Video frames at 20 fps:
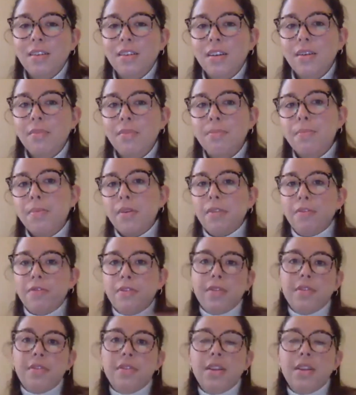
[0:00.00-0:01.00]
a
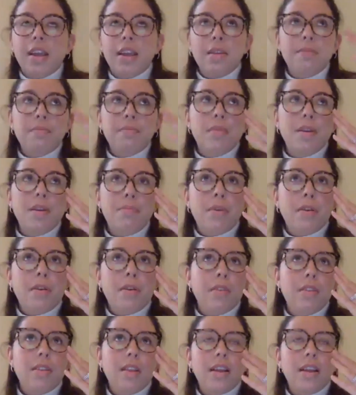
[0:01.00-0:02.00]
profit, like
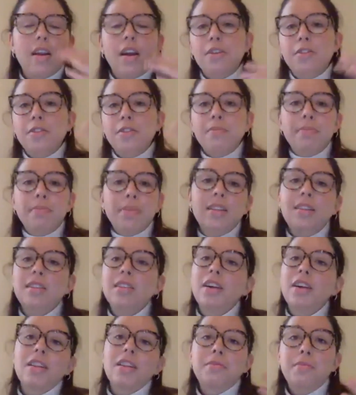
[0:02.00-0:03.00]
$100
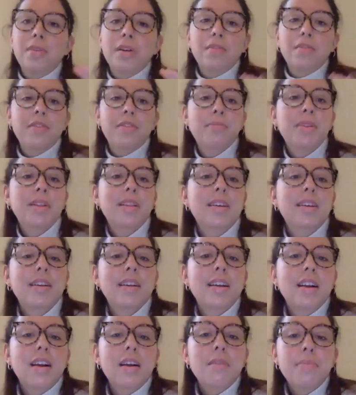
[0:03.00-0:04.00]
billion profitable
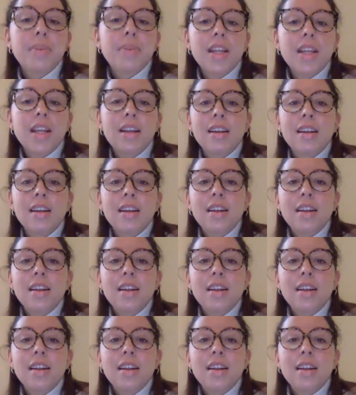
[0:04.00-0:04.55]
company.